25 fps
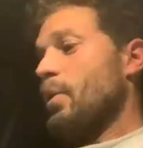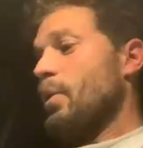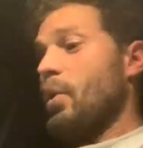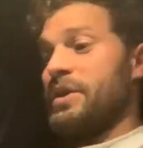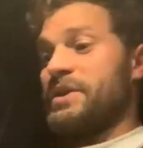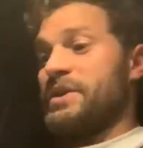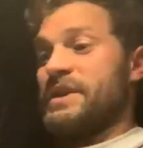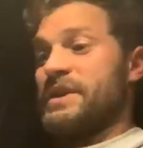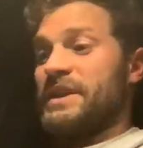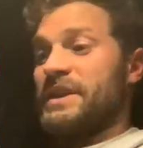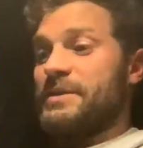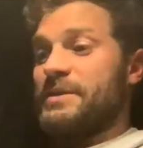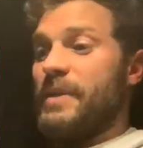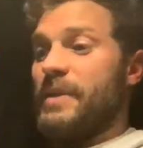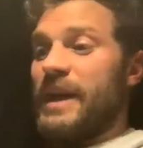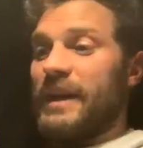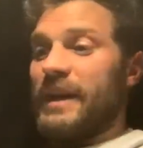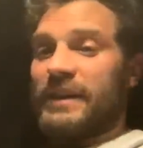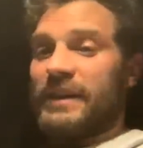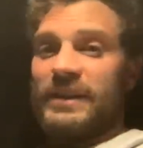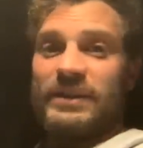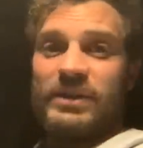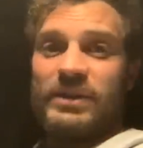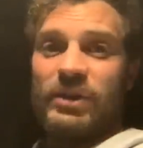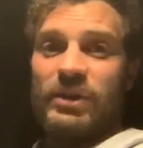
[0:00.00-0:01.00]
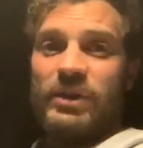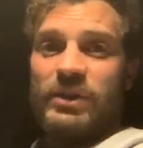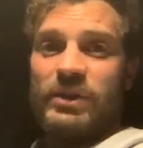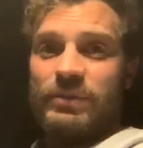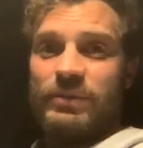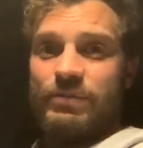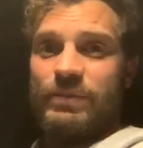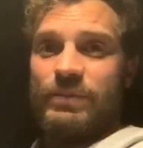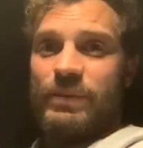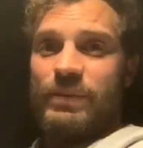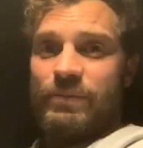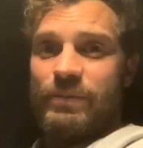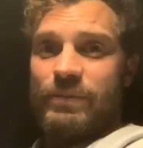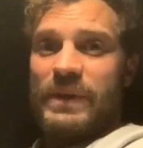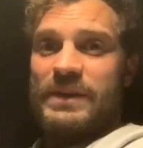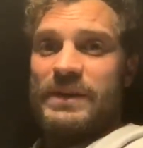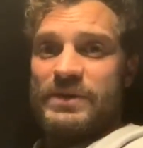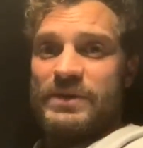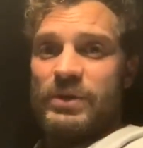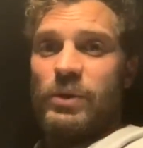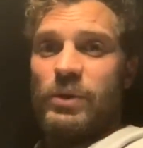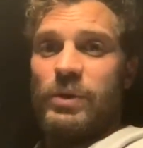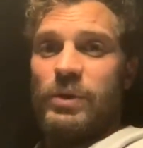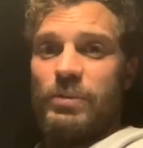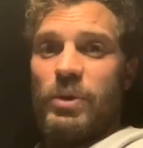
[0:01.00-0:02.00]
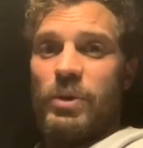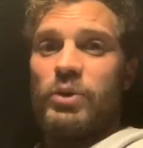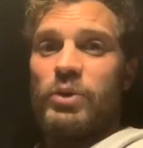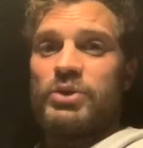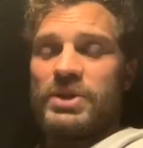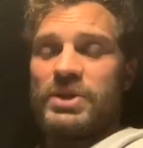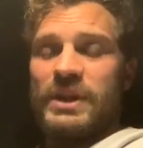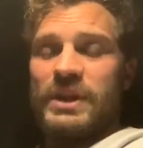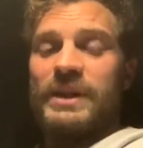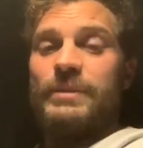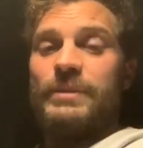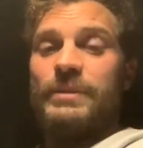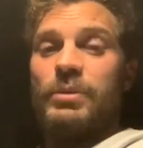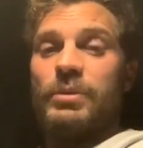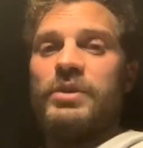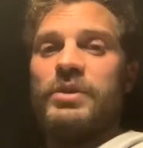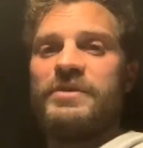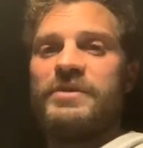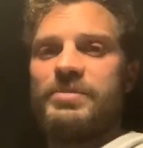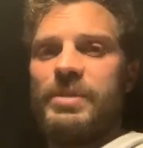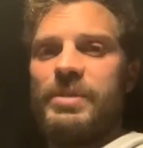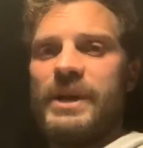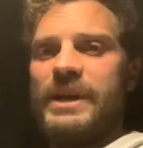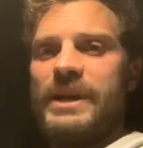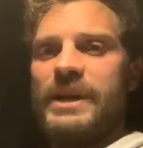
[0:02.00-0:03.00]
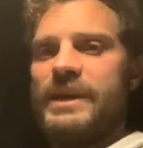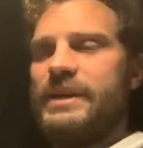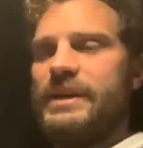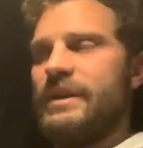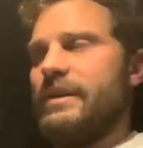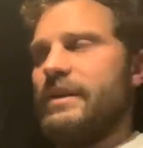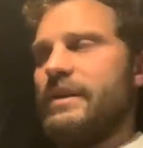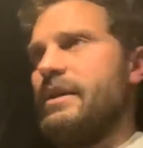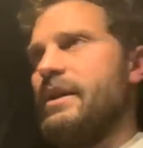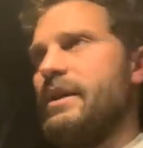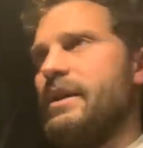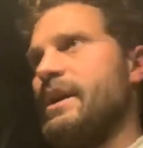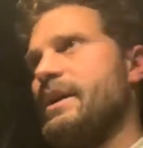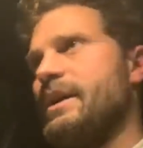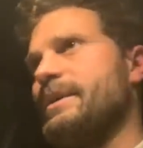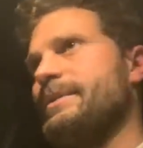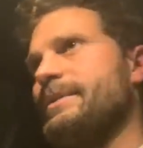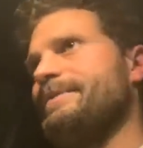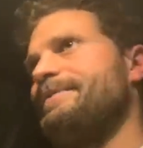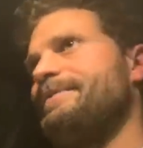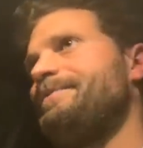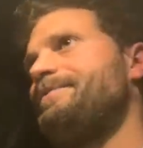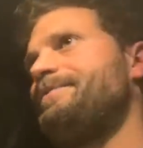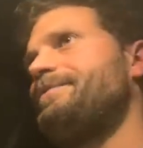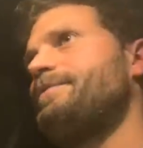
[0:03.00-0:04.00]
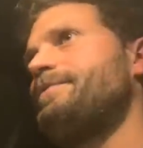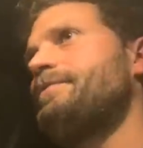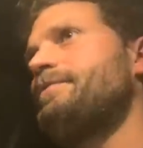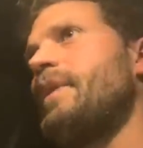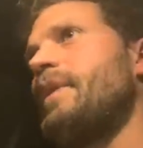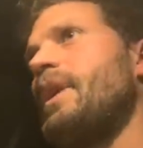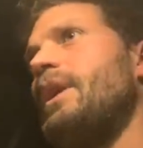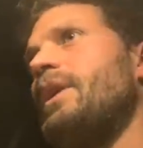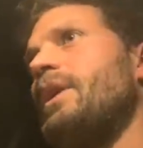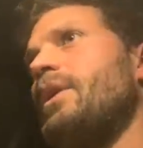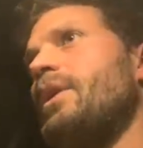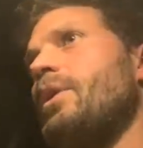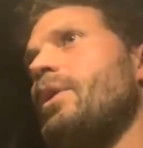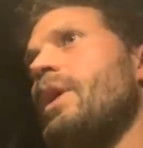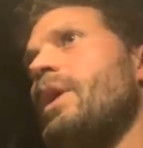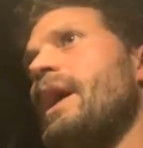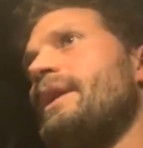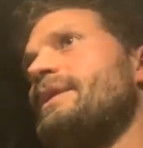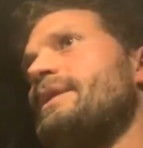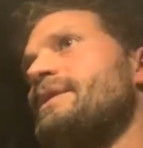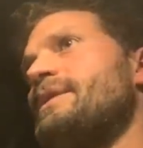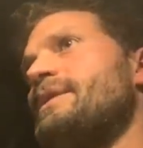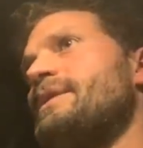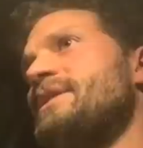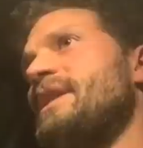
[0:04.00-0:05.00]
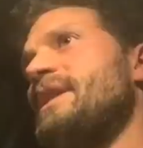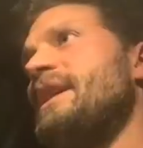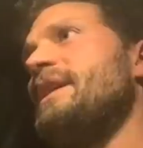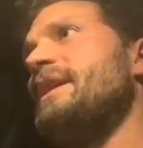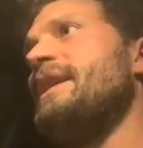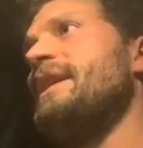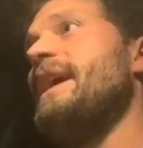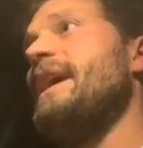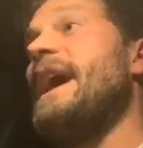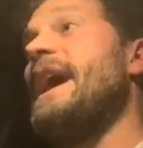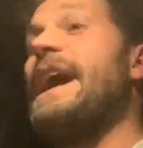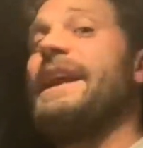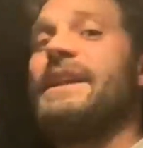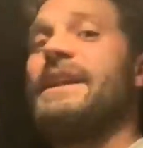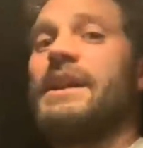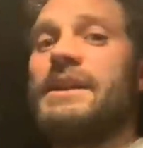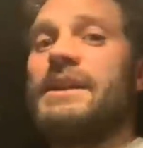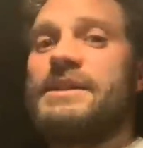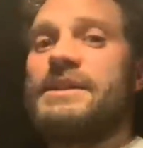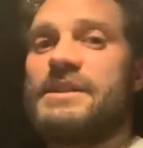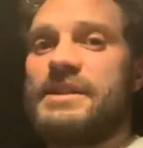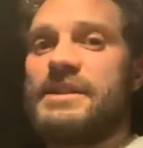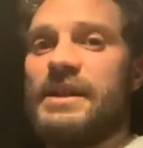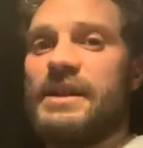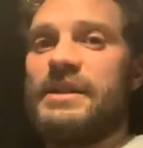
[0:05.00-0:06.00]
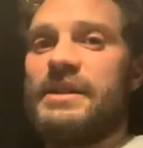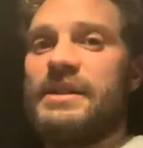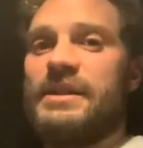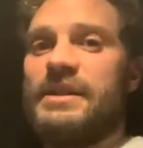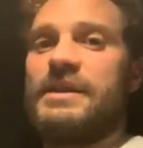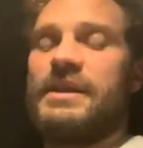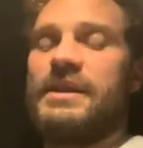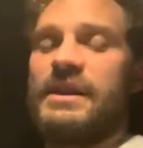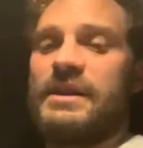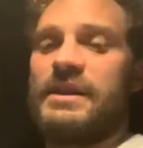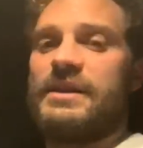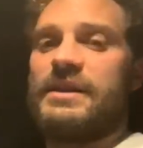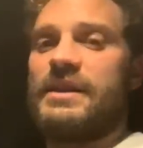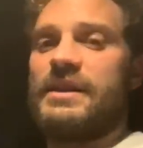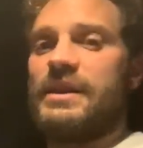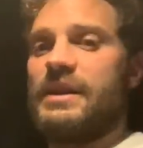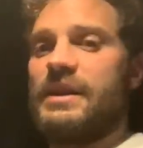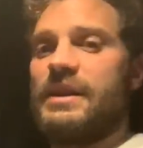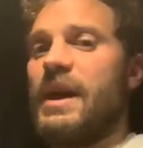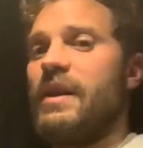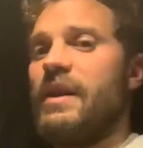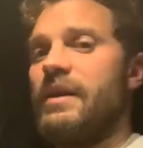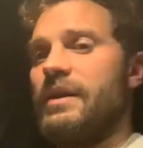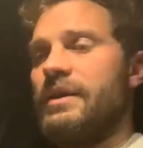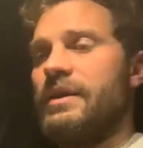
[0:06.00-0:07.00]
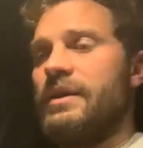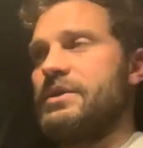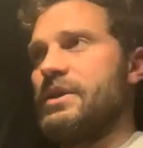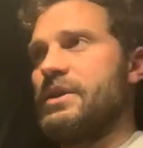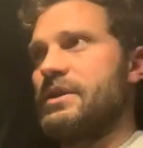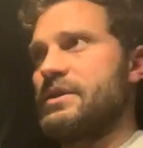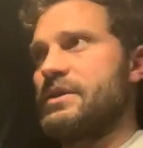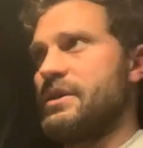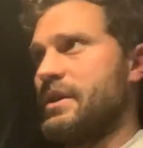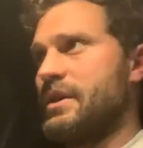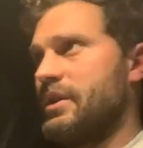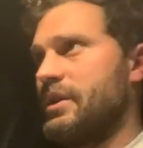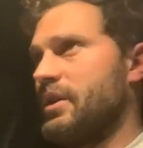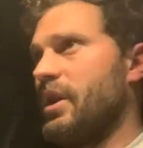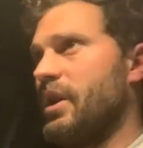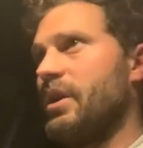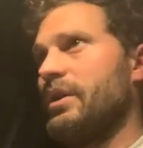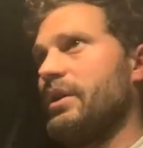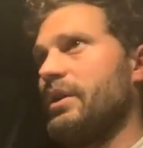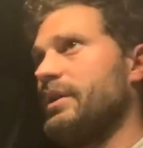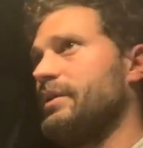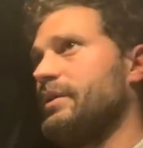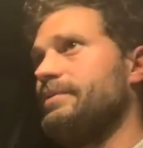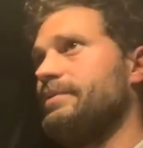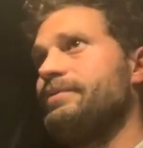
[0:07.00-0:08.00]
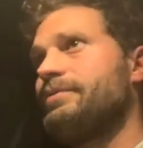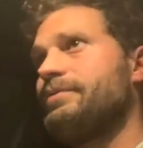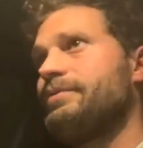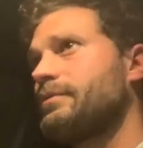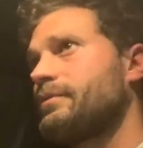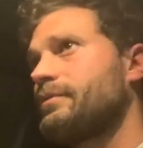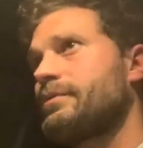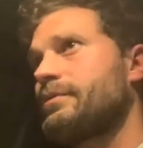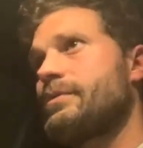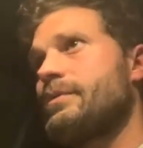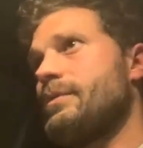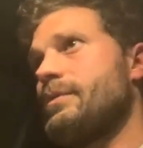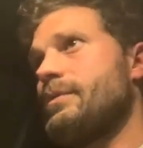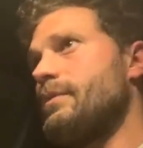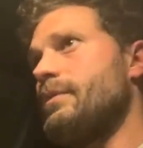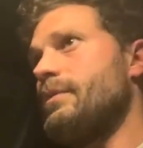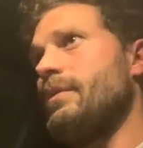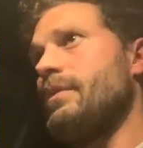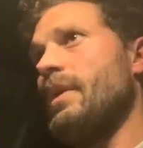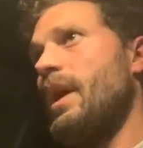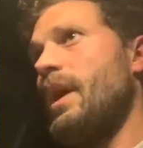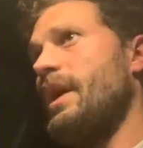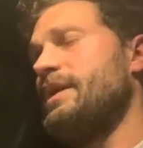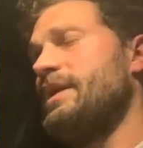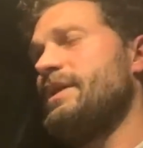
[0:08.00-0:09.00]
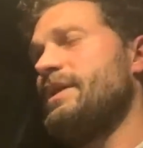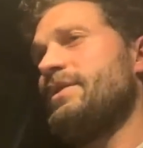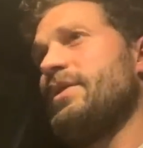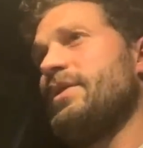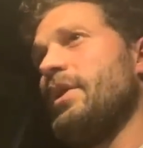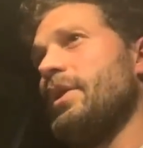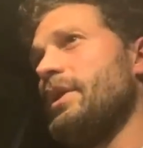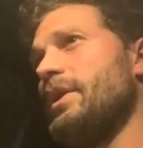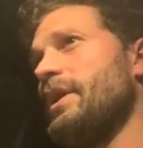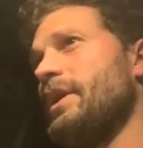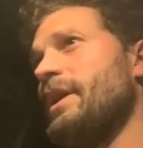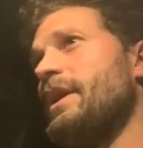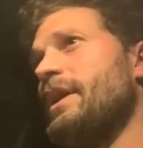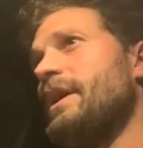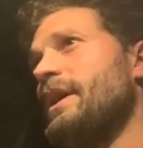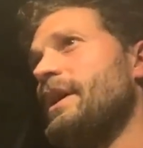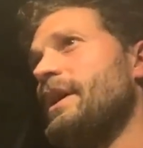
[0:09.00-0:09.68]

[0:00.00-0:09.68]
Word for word: wasn't expecting to be so emotionally moved by it and um you know, I'd seen the endless that that that Aaron and Justin had done, and I just thought